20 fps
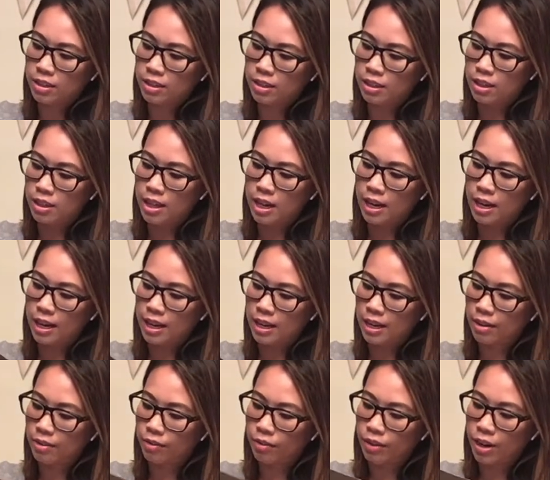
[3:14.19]
so that I
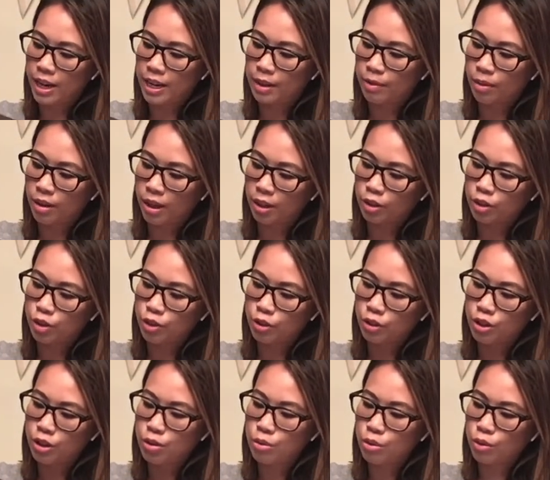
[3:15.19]
can find extra
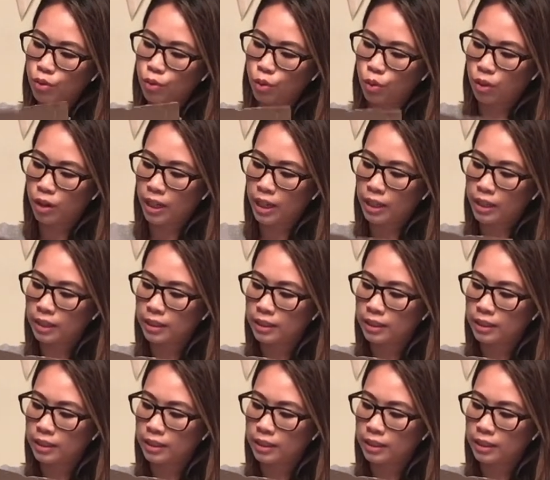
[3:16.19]
use for it.